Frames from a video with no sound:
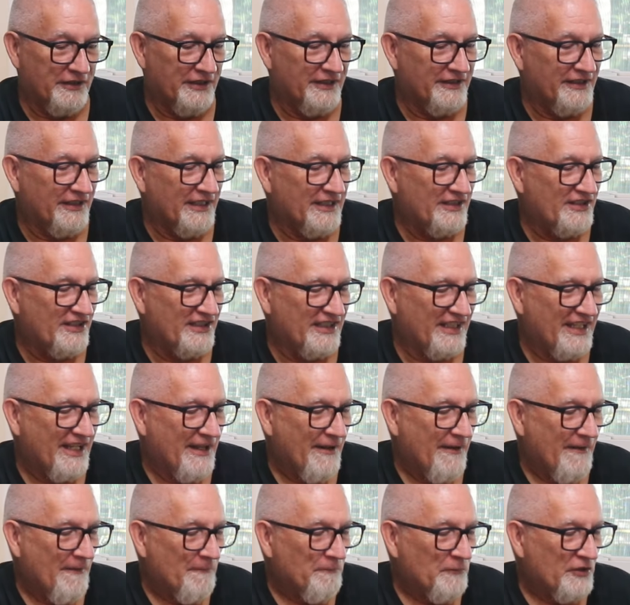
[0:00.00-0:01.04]
And it's
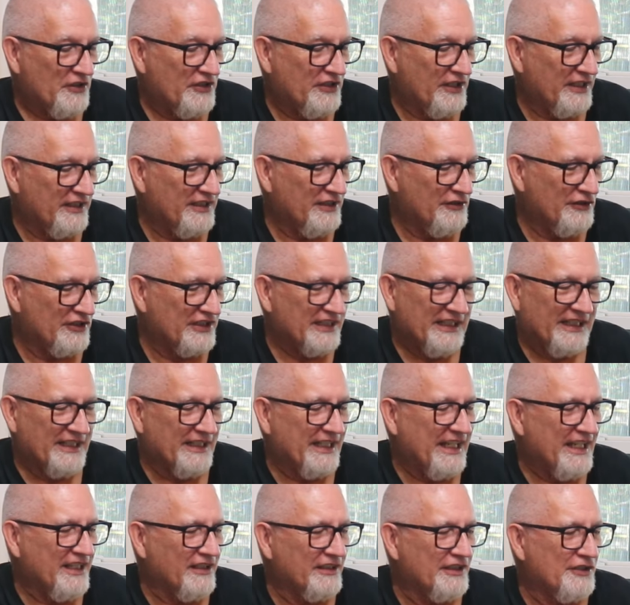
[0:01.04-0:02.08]
you know, it's
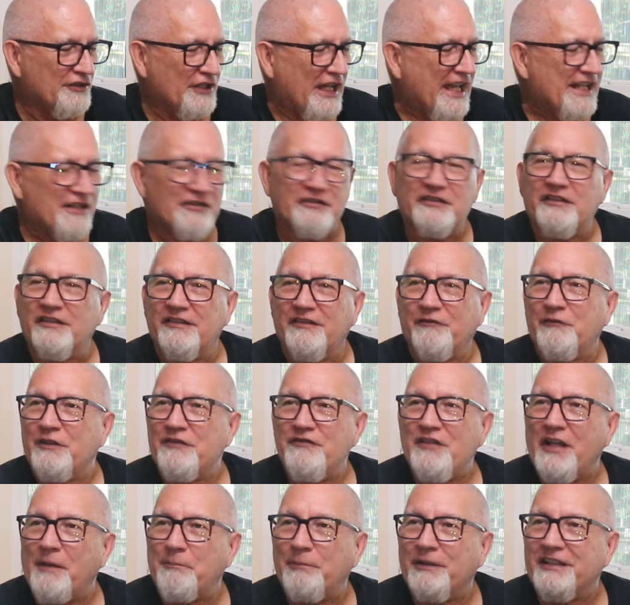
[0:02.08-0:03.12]
got aliens. I don't know. We've
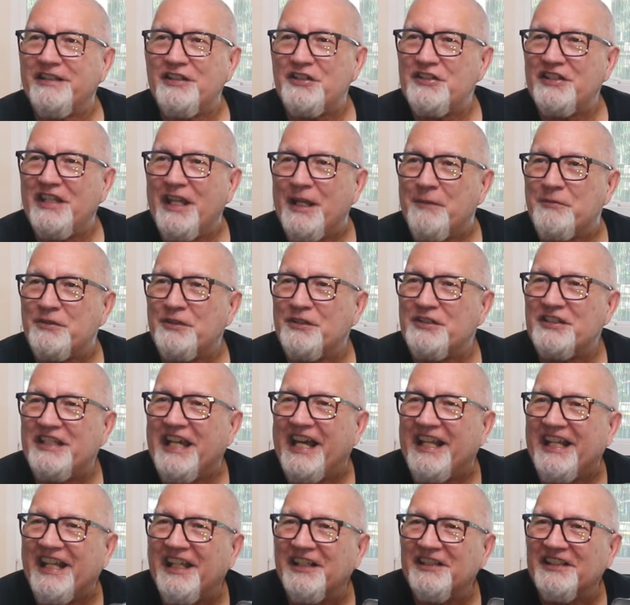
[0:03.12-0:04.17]
not played this game, so nope. it's
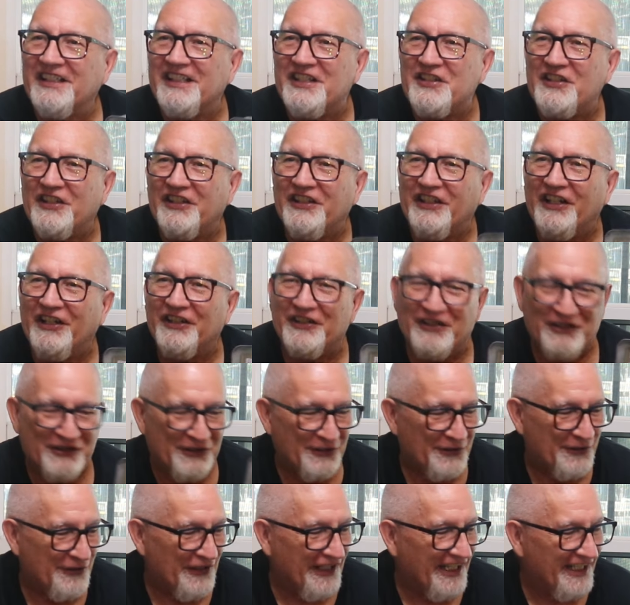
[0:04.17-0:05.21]
got aliens in there that
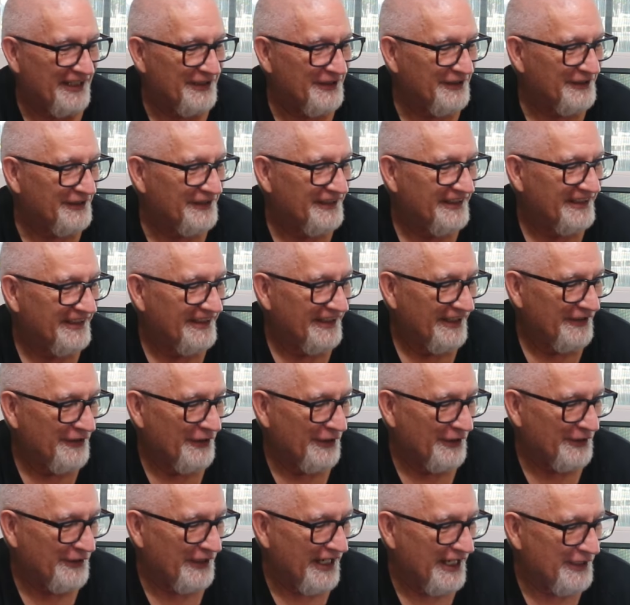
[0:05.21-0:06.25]
you're trying to that
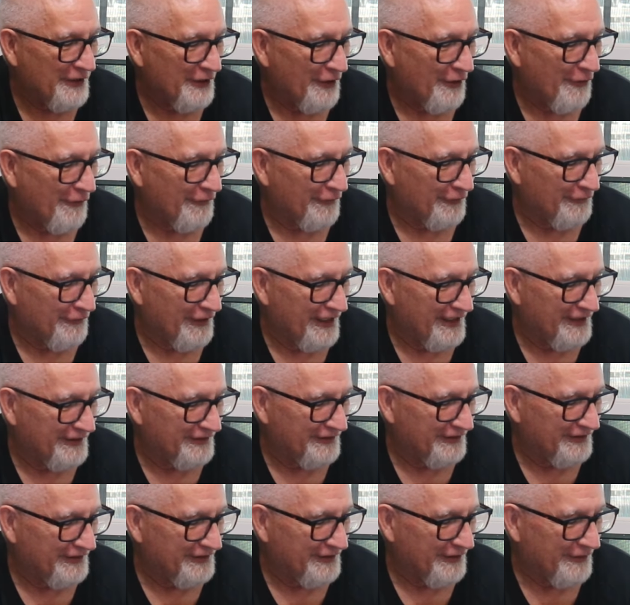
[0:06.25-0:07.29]
are trying to
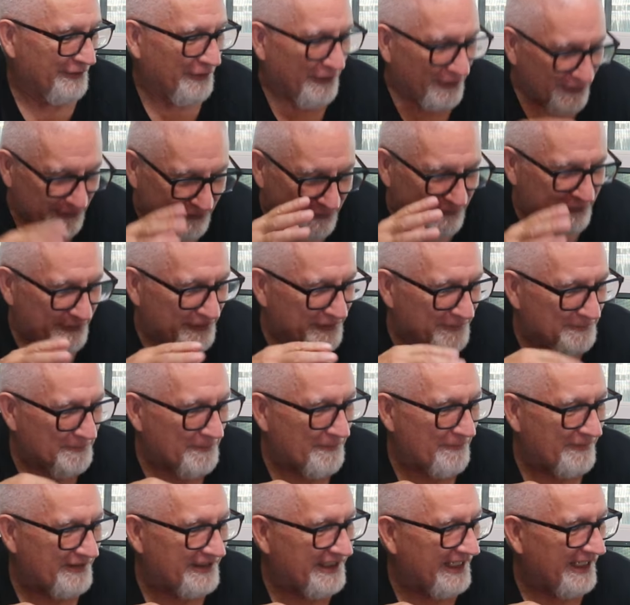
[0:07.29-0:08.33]
overrun. They're laying
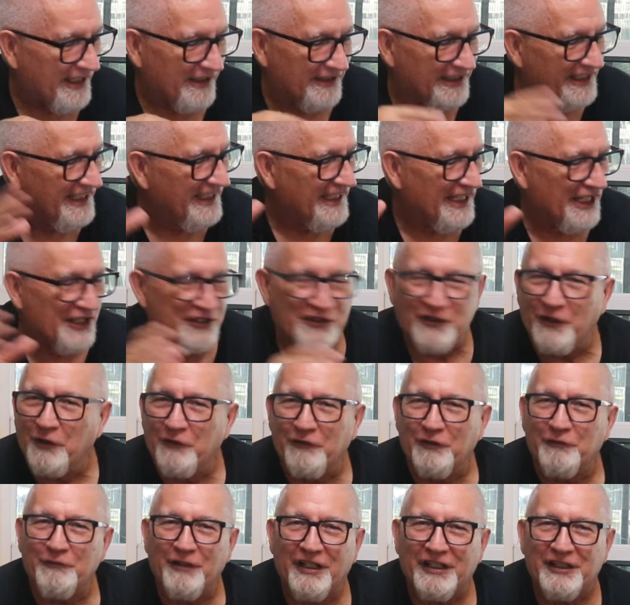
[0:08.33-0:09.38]
eggs. Yeah, laying eggs and
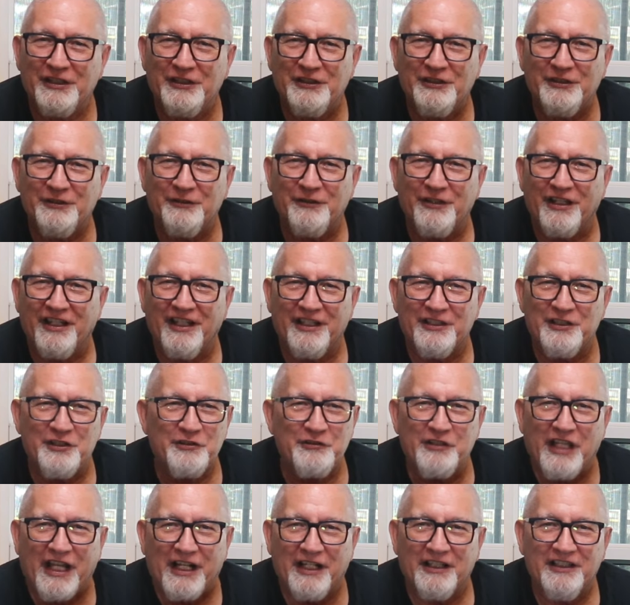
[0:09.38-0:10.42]
overrunning you, uh, and
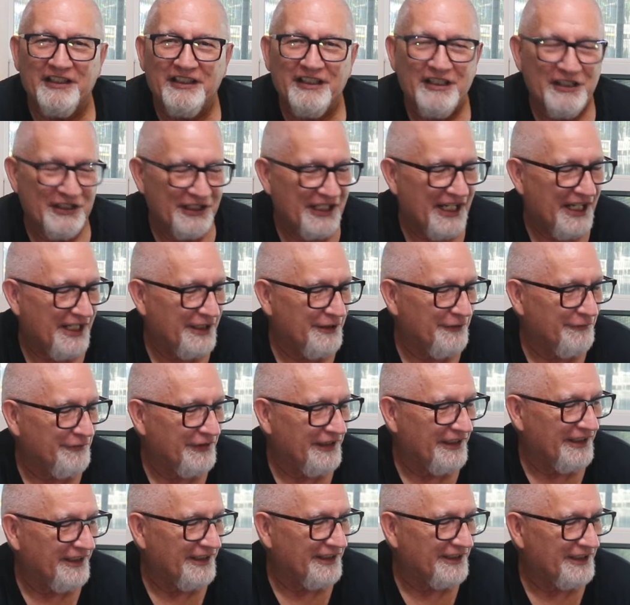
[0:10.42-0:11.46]
you've got to kind of
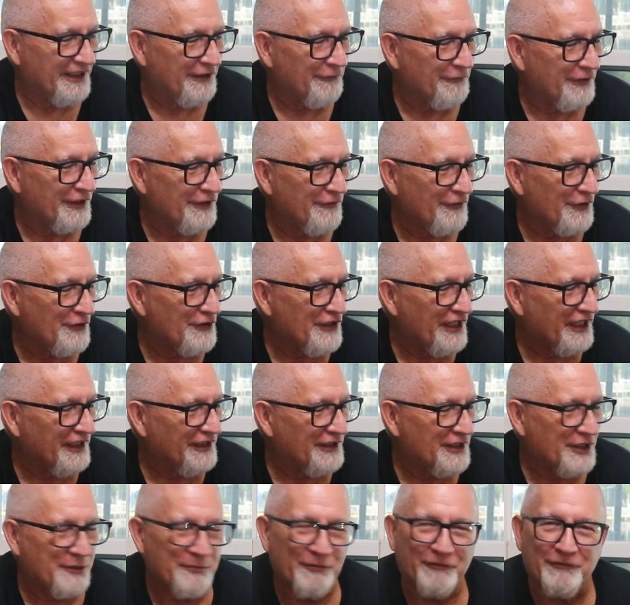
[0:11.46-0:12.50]
uh, get rid of those
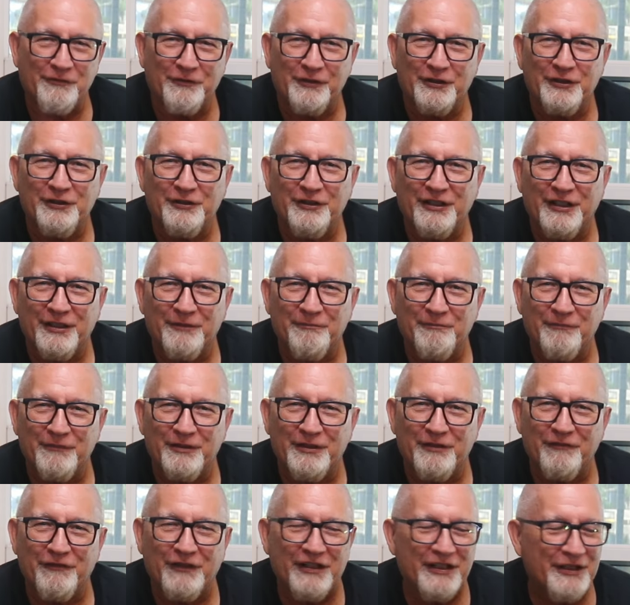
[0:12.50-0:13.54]
aliens before you get
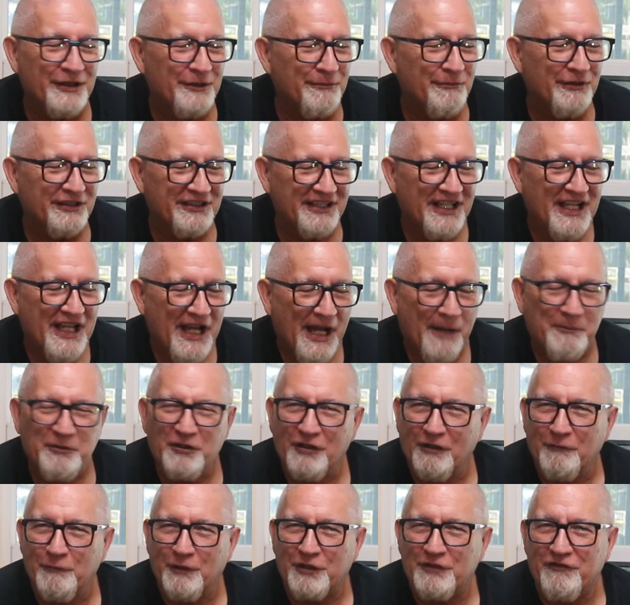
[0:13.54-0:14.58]
defeated. But I'm
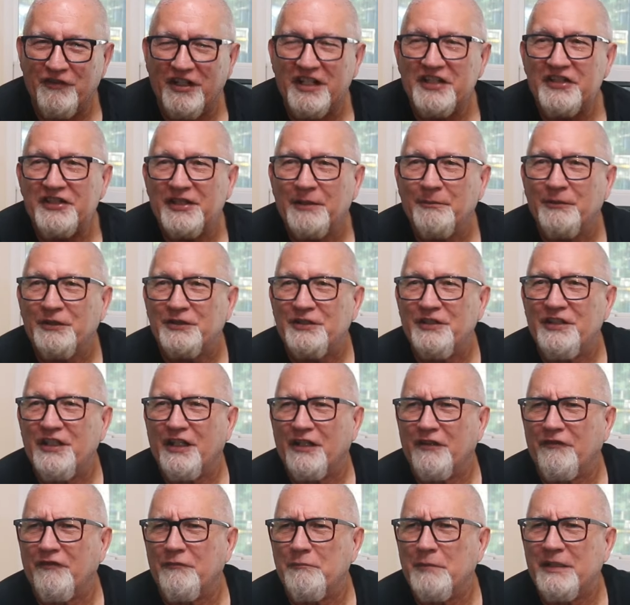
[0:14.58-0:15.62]
sure it works very similar to the
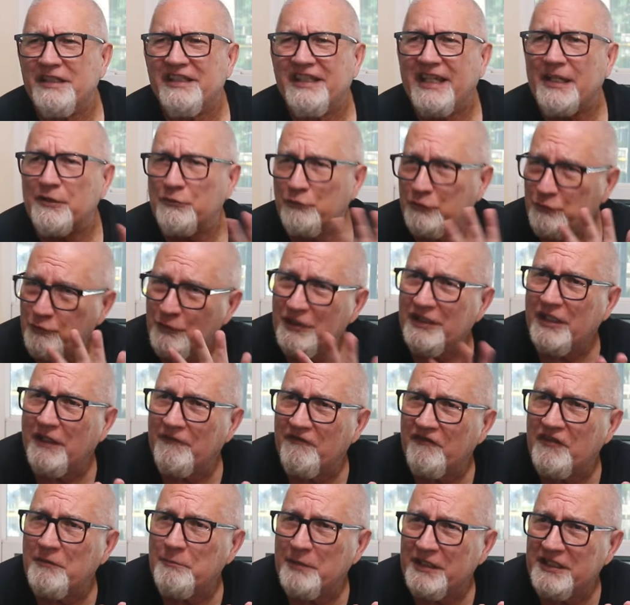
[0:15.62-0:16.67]
other Forbidden games, which we love.
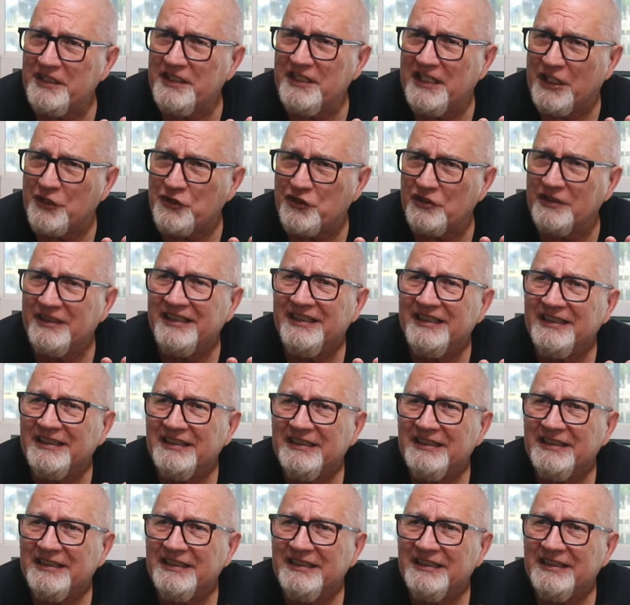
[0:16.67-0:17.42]
Forbidden Desert.